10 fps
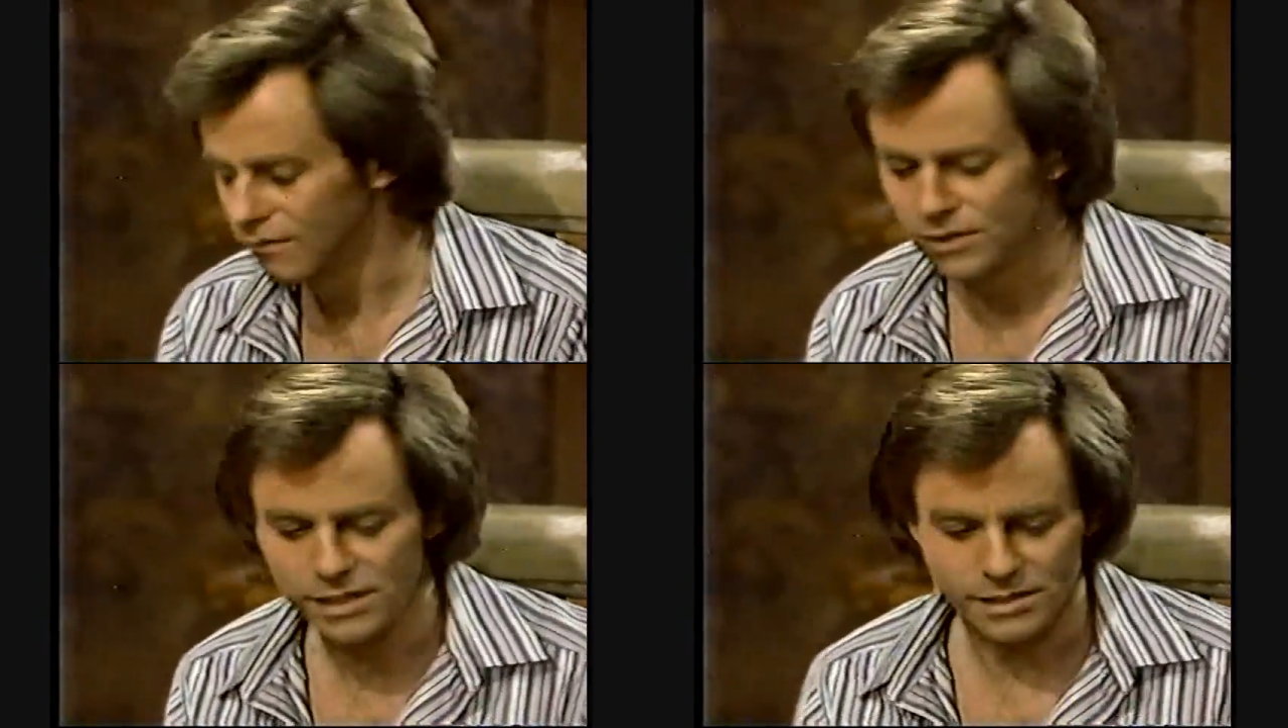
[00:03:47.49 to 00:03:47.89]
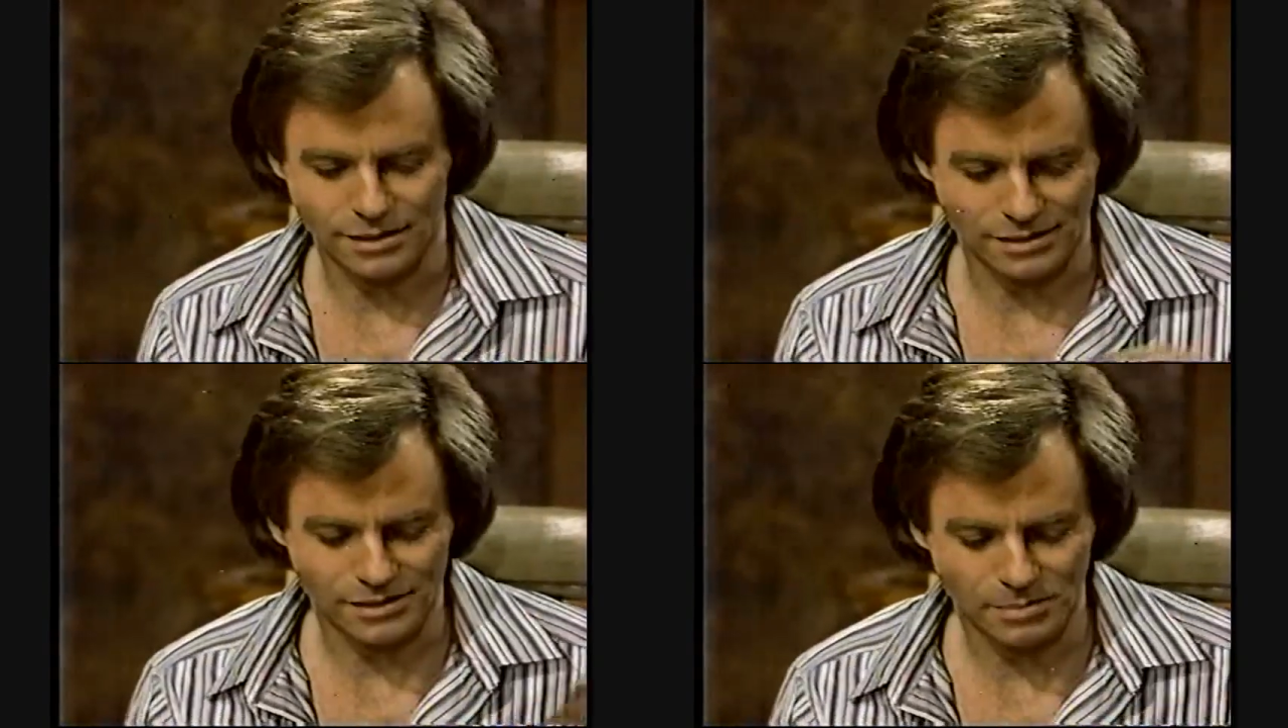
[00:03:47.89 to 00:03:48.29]
tired of
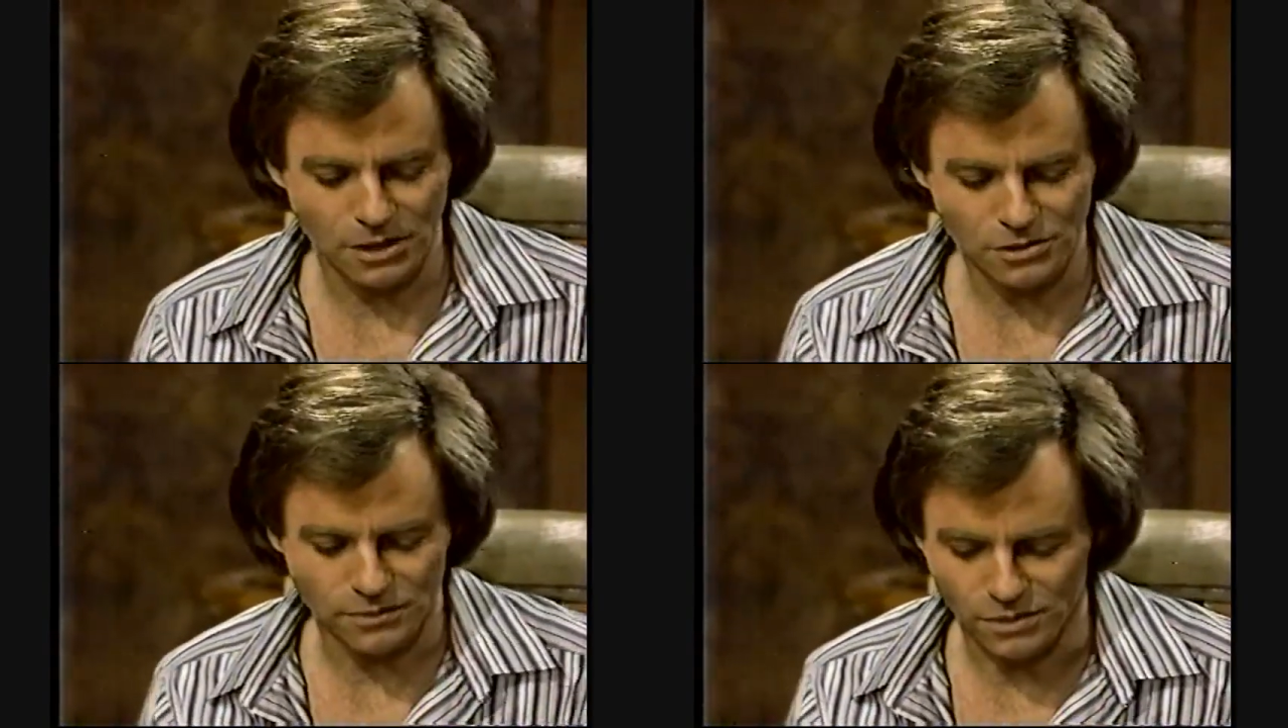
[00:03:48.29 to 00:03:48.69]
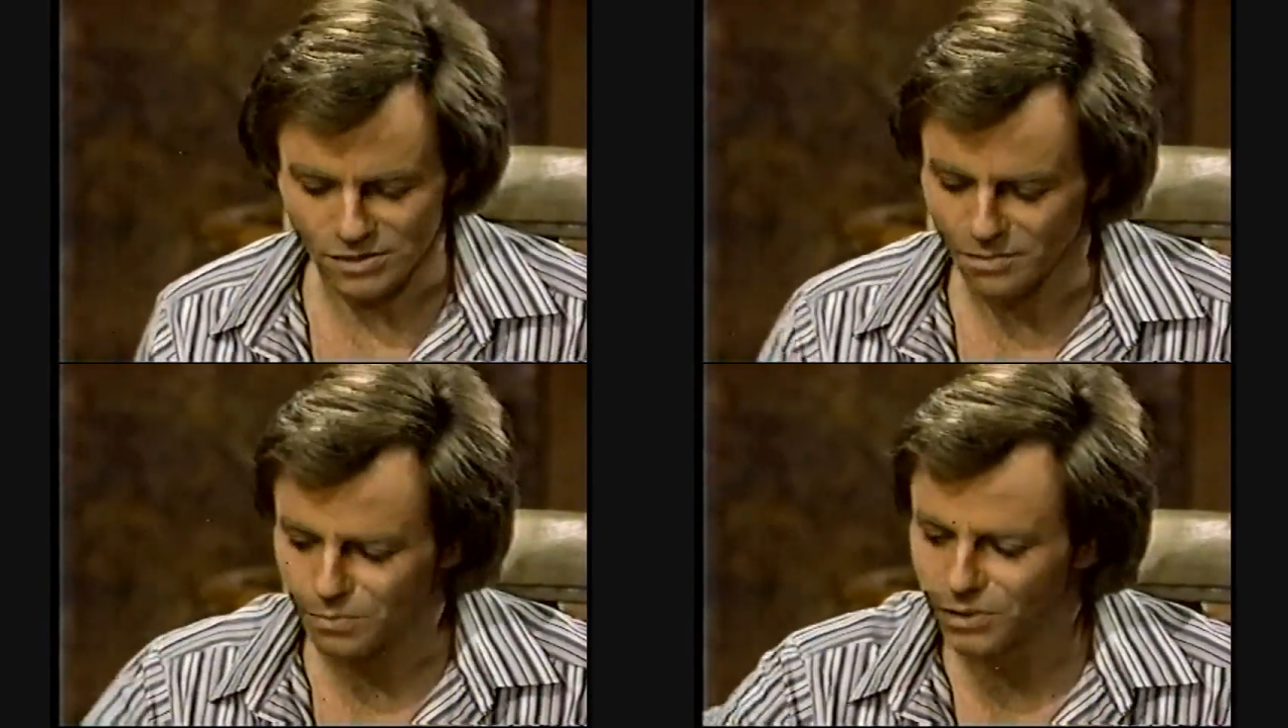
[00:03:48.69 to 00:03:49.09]
listening to the
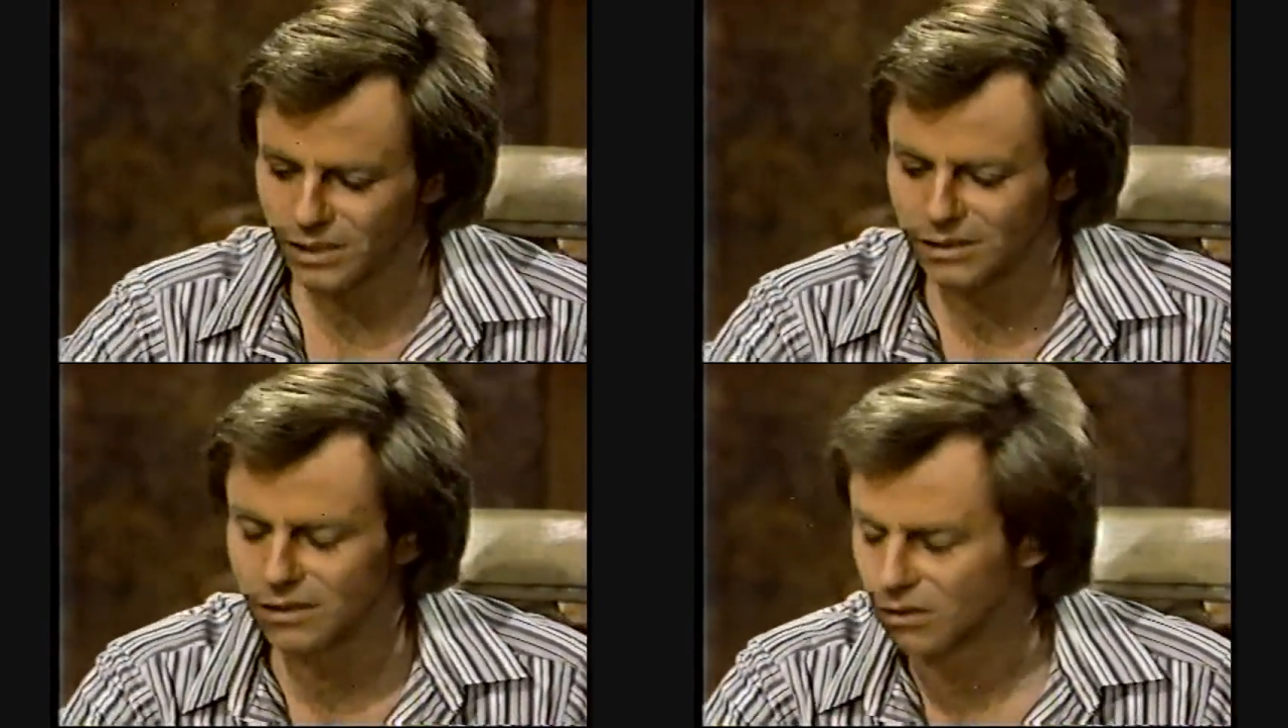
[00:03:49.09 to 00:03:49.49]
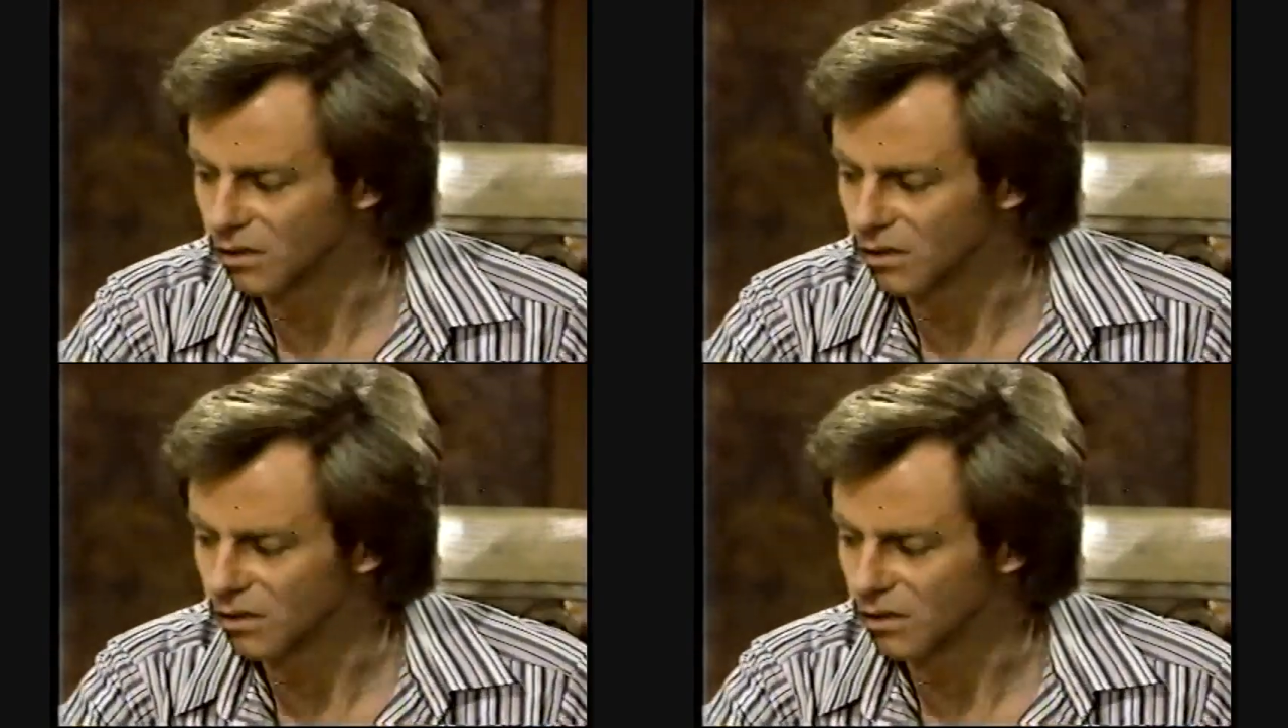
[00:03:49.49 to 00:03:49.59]
both of you, so put